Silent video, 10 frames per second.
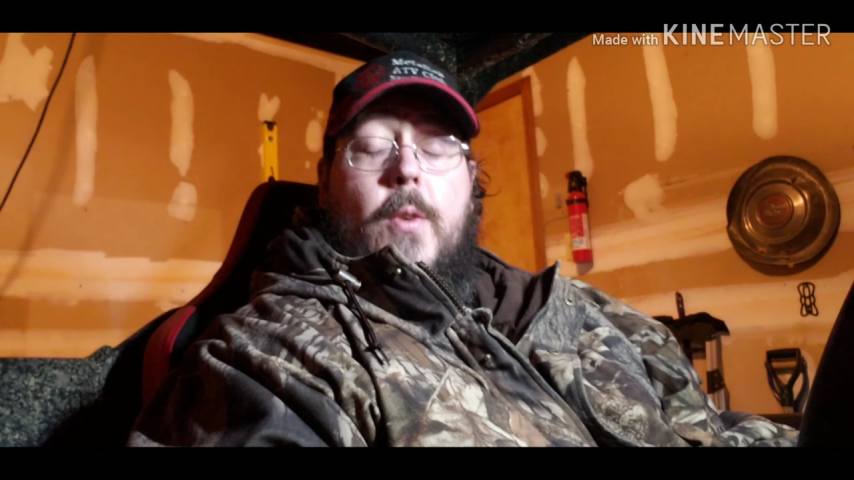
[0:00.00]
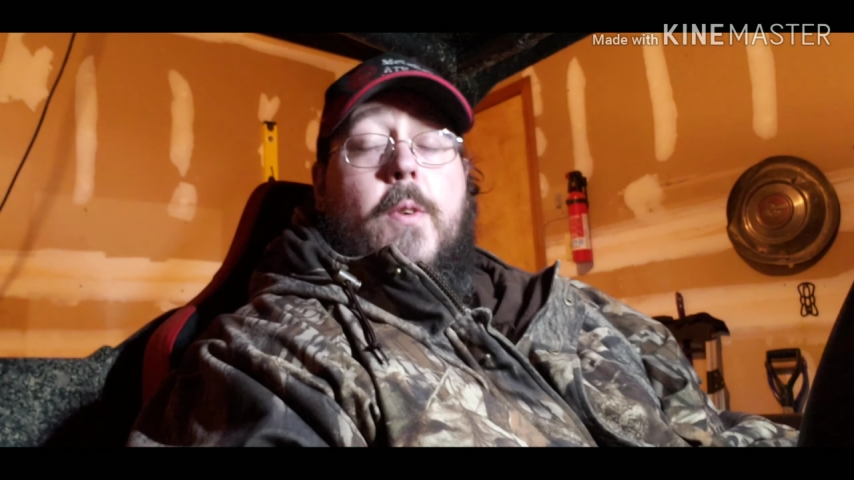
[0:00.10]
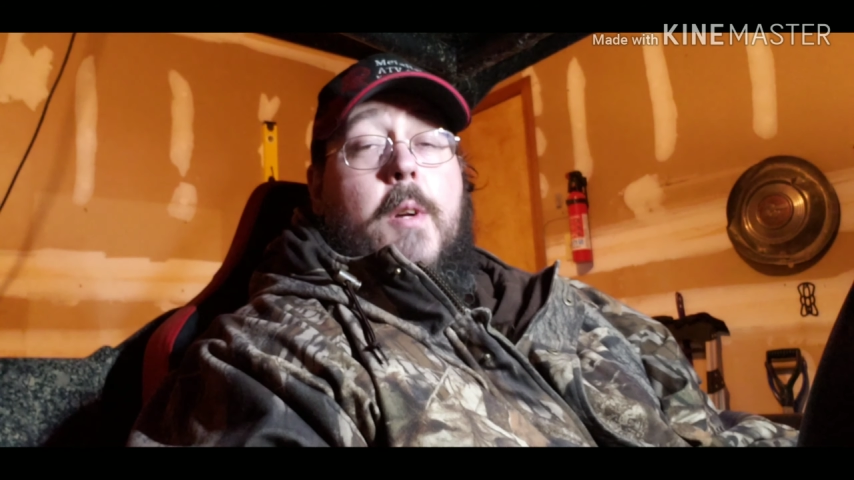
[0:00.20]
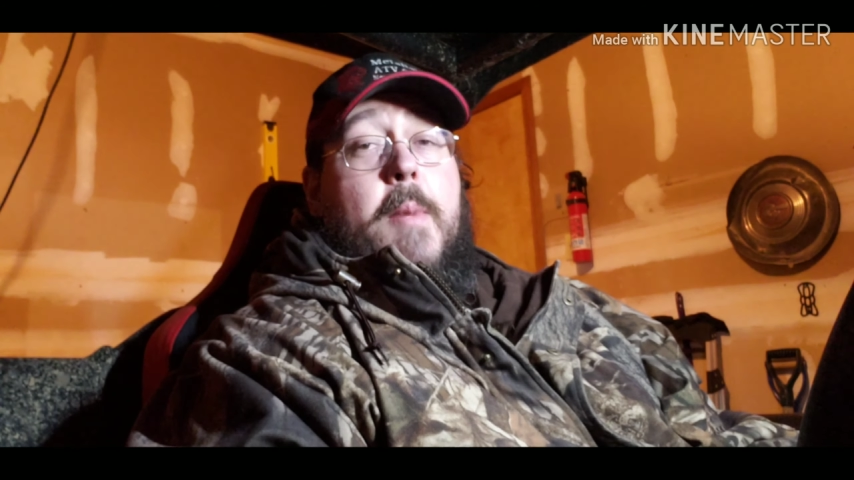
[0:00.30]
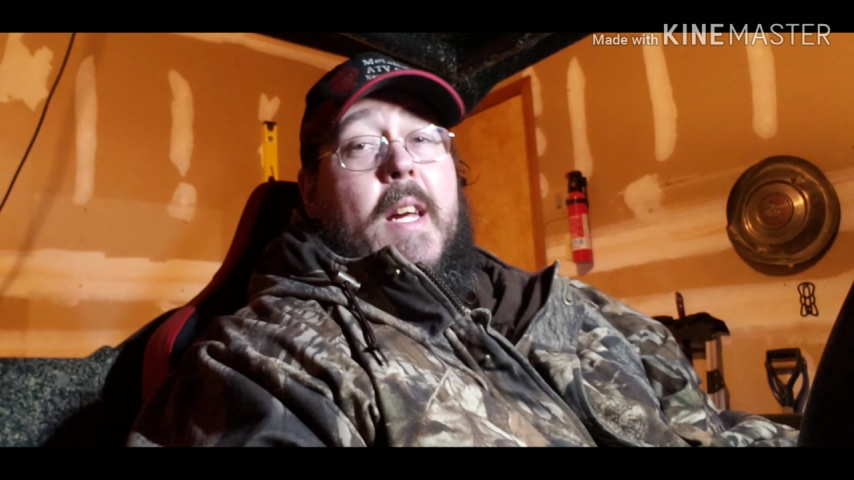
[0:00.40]

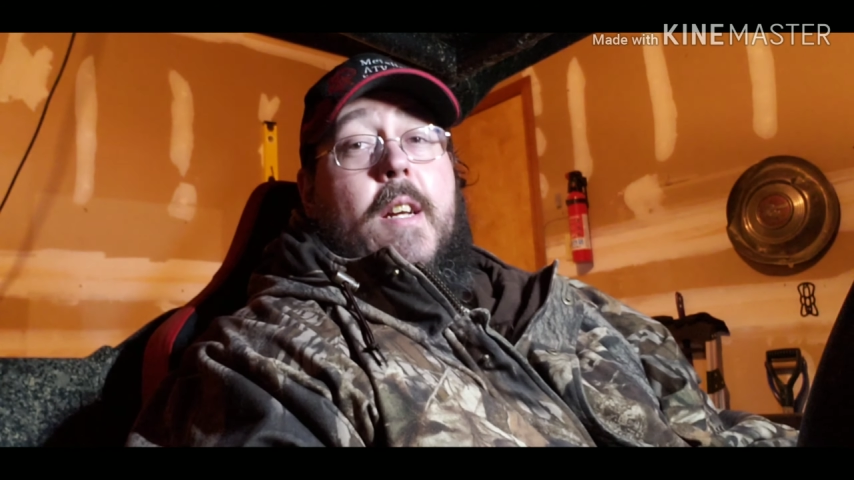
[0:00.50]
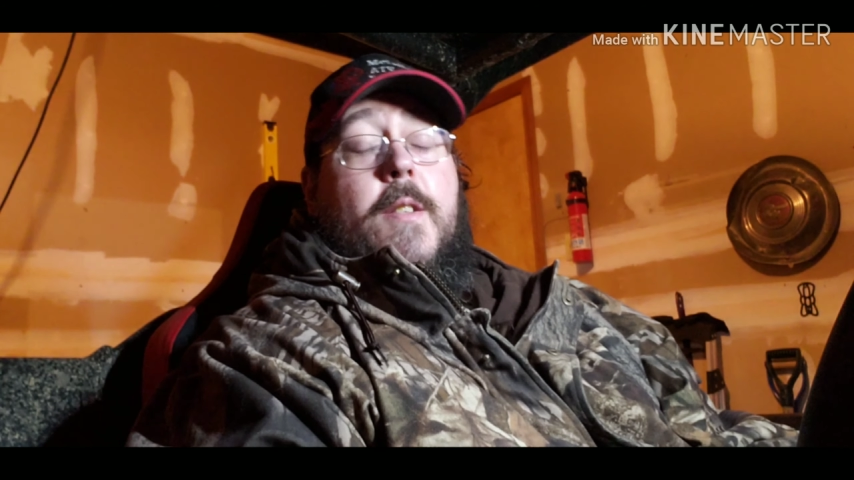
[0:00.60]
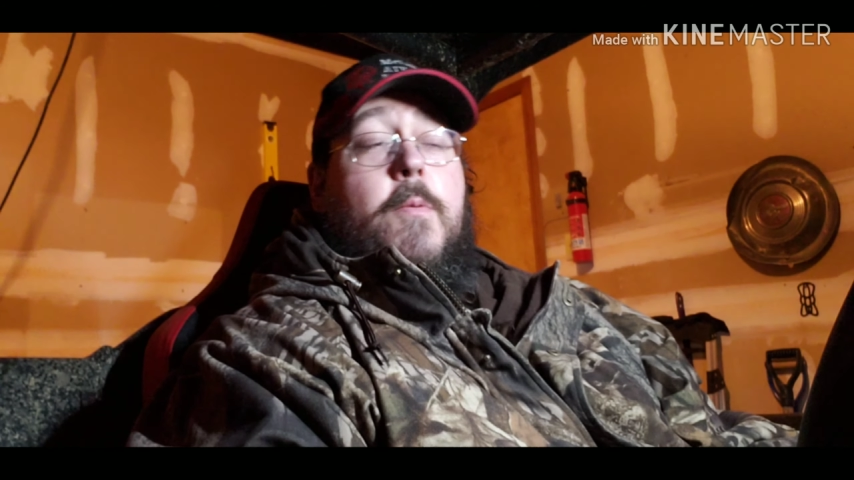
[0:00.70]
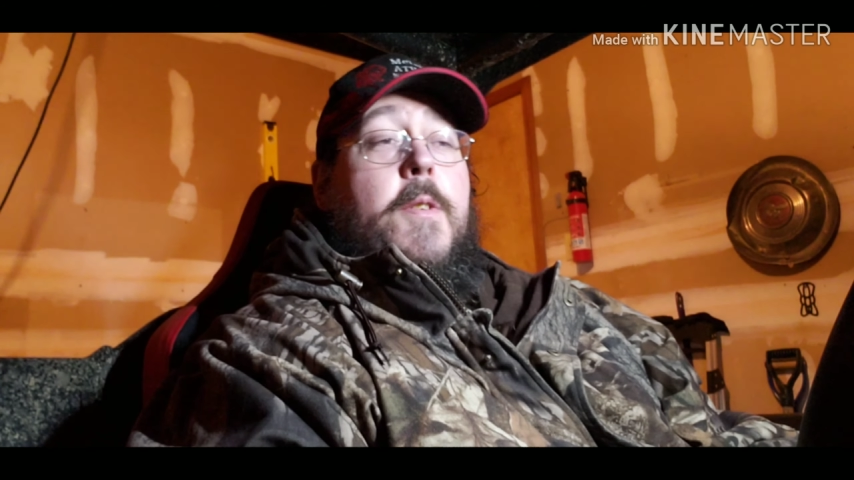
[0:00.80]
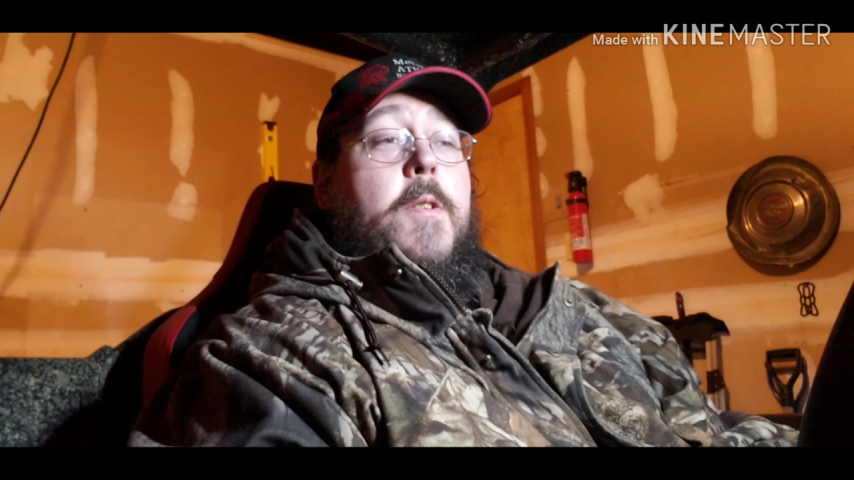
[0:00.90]
door, to be
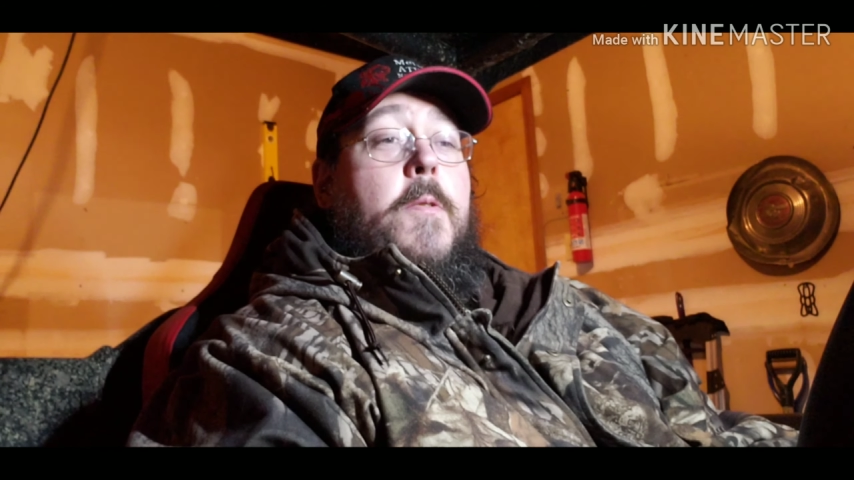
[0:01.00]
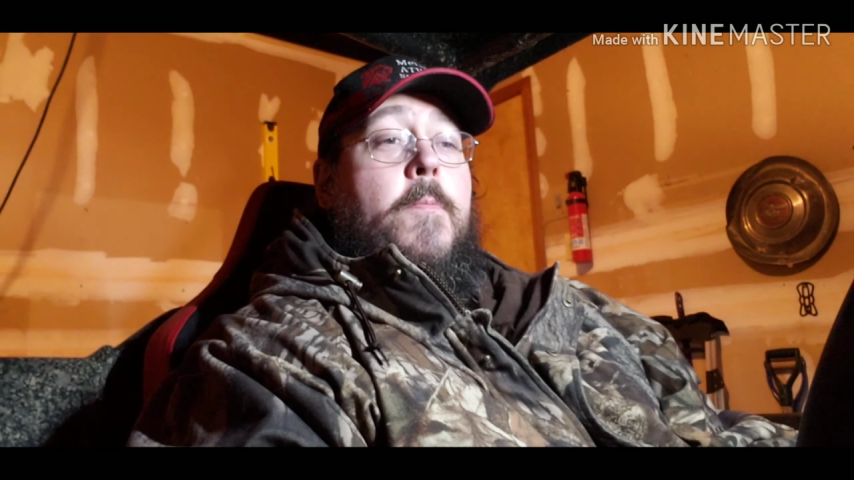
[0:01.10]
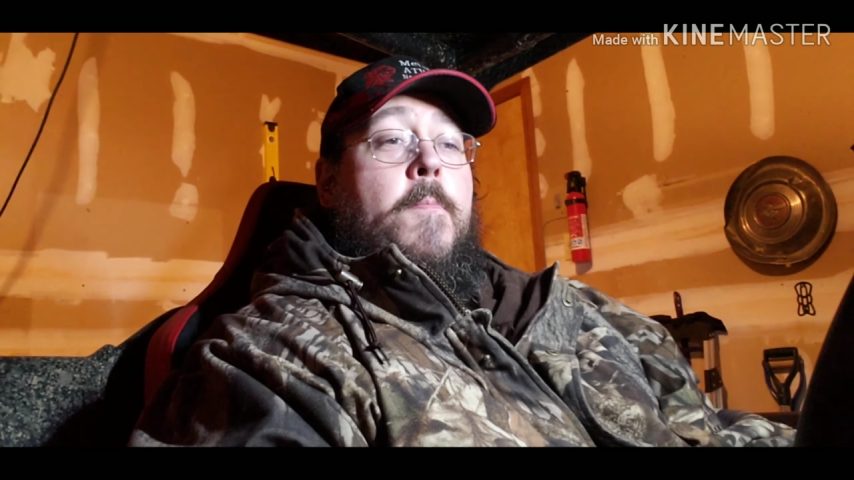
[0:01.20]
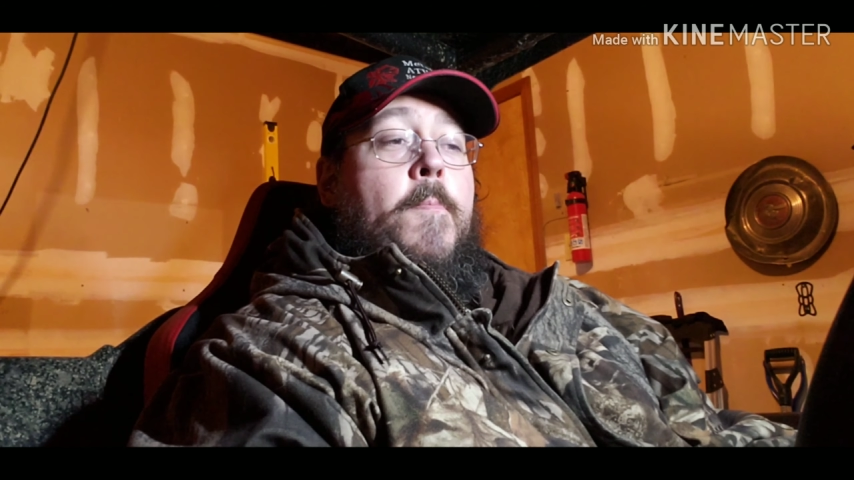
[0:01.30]
honest with you.